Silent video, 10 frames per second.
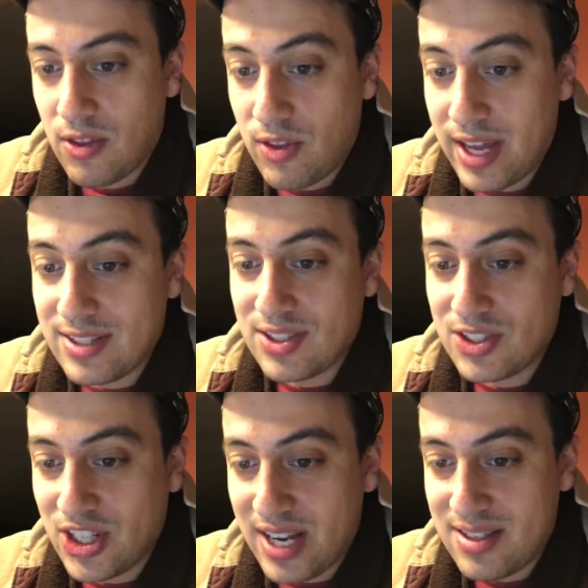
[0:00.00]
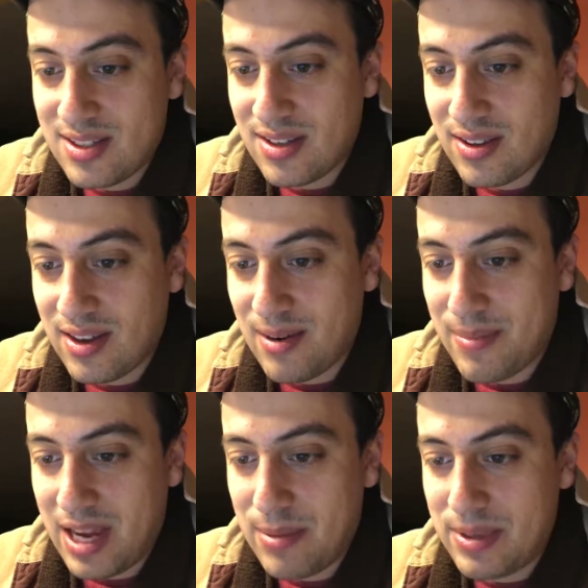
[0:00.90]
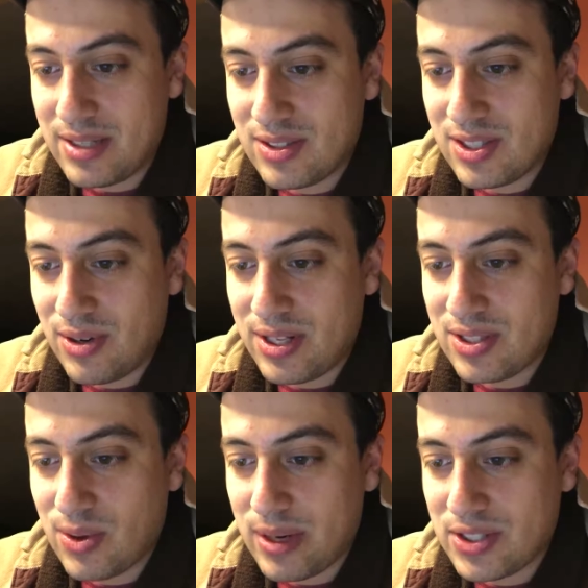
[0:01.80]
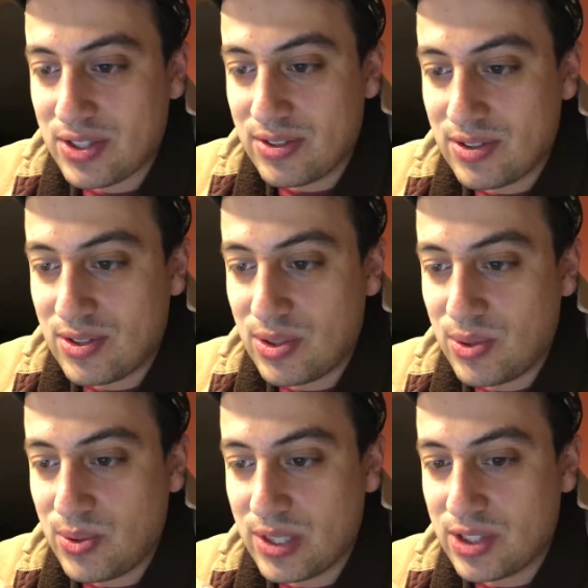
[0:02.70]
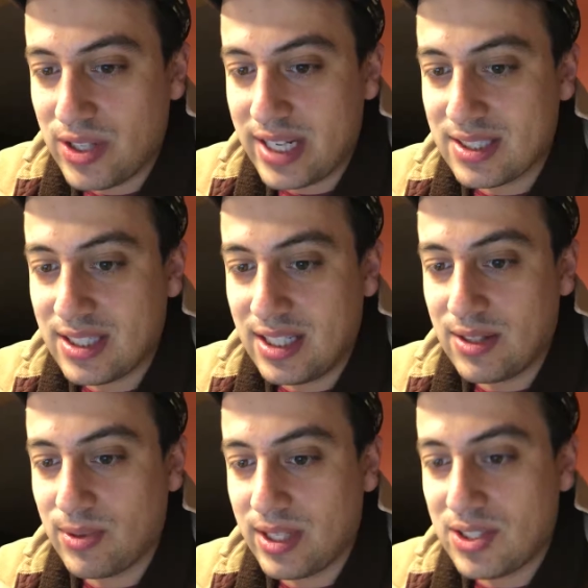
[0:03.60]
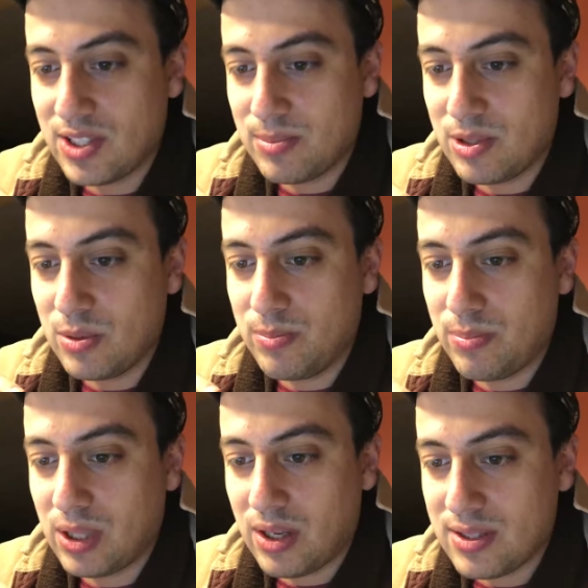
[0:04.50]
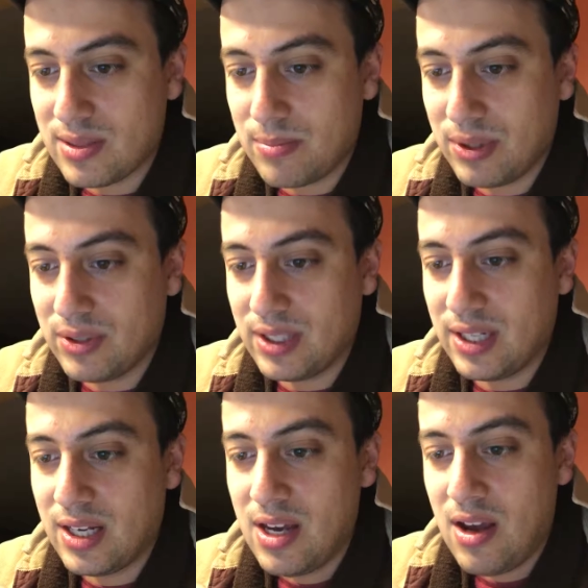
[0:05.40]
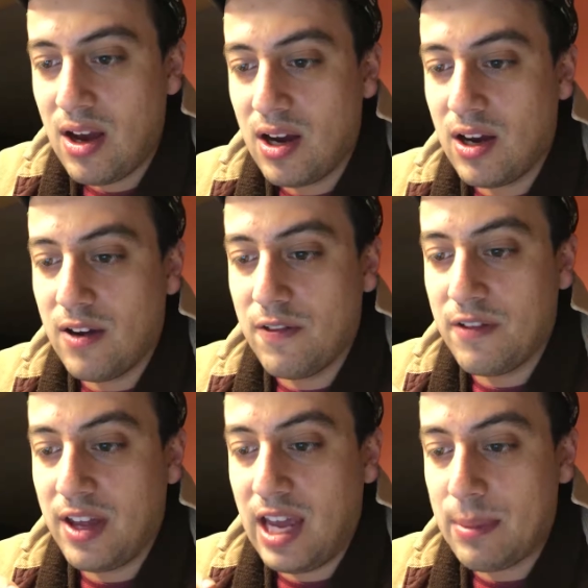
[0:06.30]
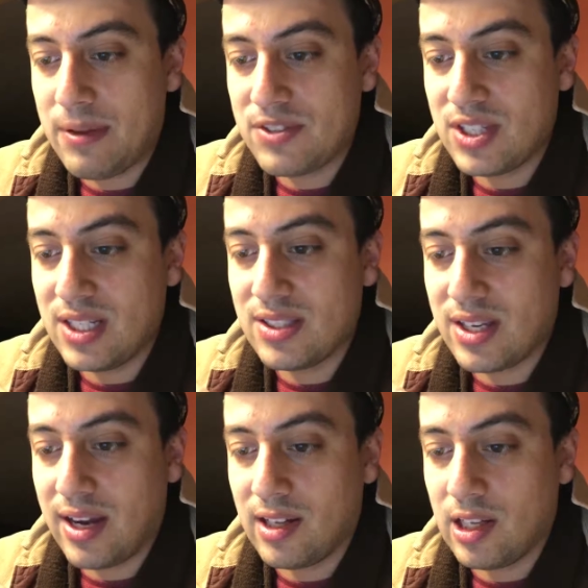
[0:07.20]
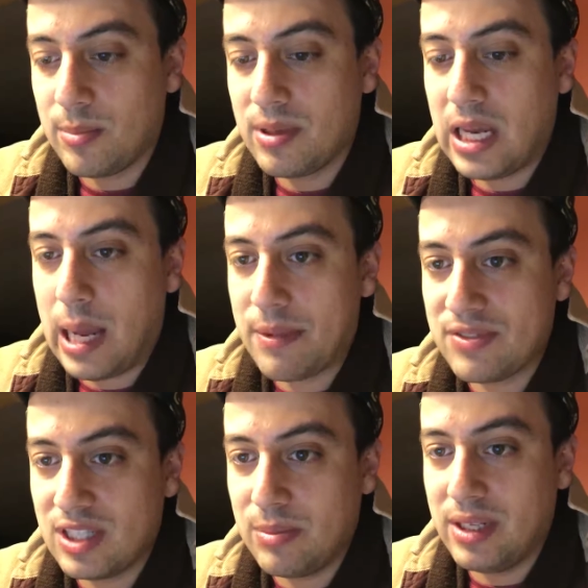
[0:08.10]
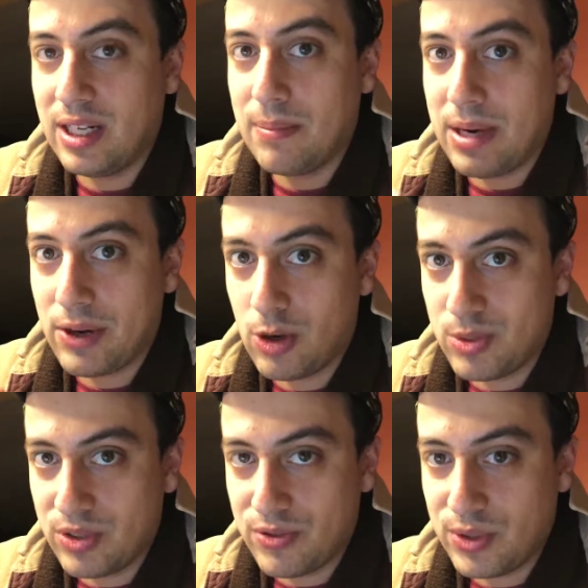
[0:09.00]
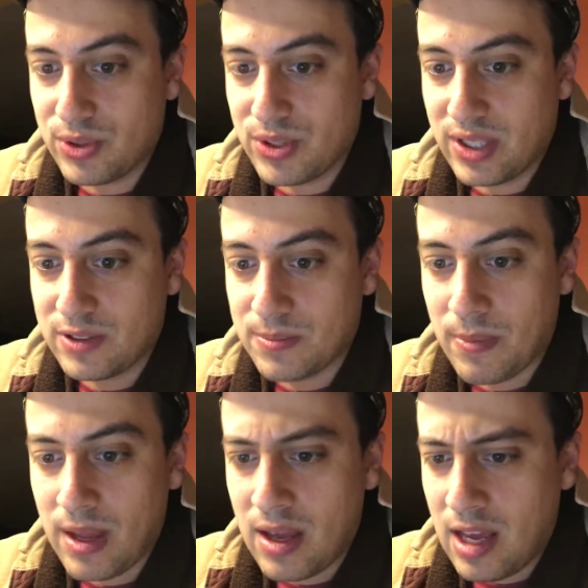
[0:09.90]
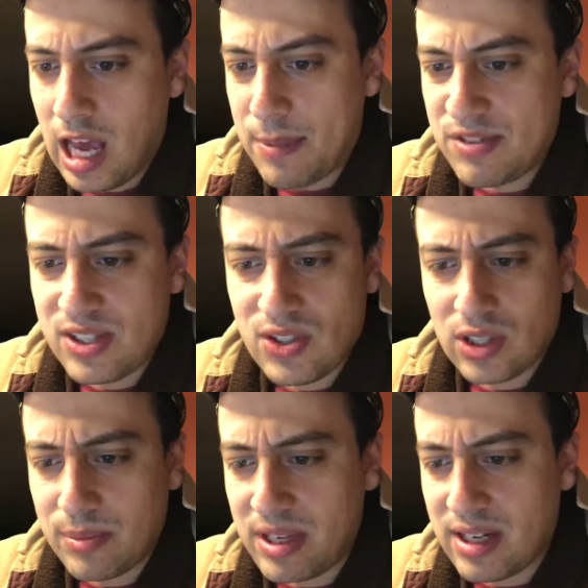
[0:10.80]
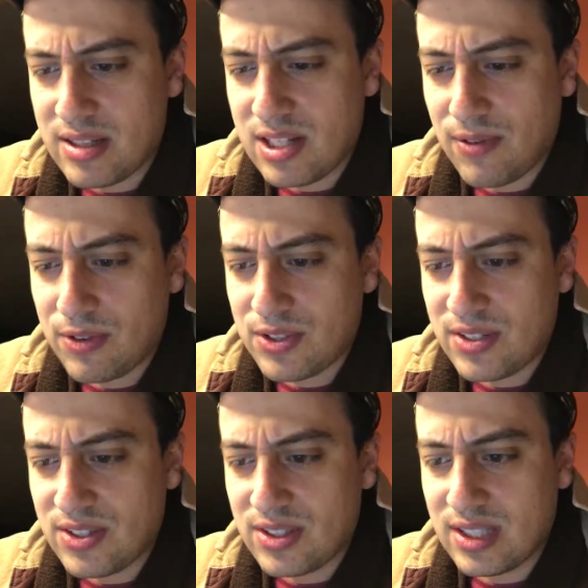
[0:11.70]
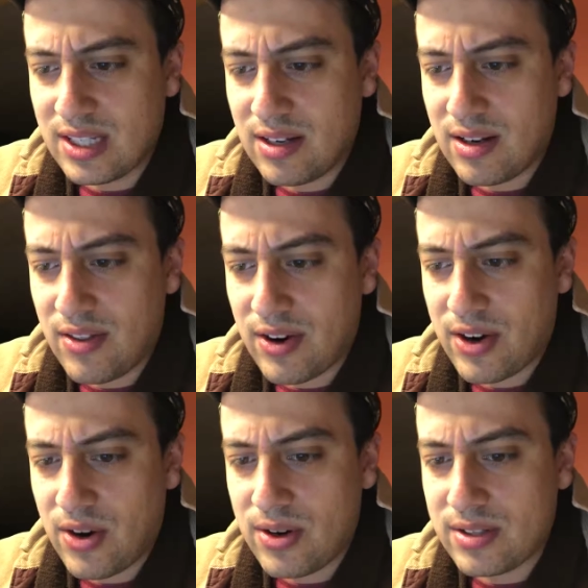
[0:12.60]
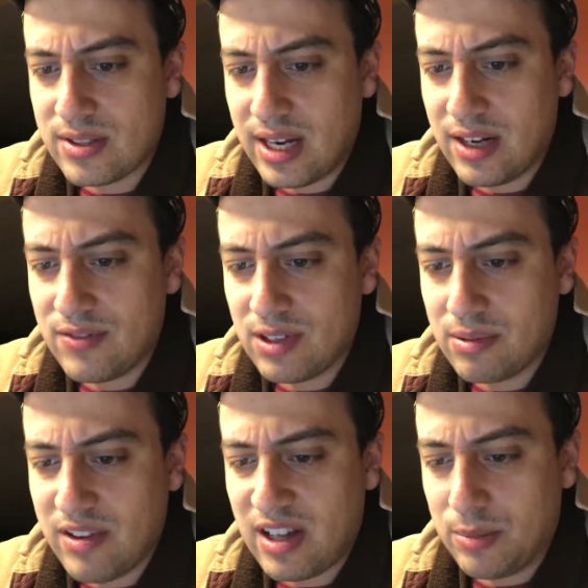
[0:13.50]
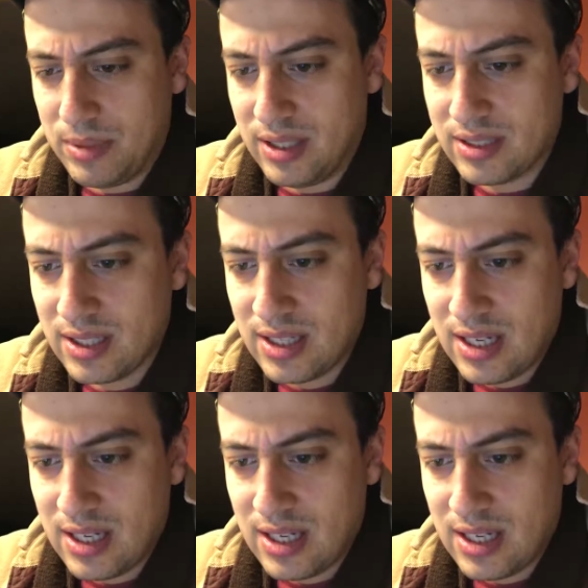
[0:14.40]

They suggest there may be serious questions to address in relationship to plausibility of MFC scale-up, MFC meaning microbial fuel cells. MFCs are limited in several senses in their current state of development.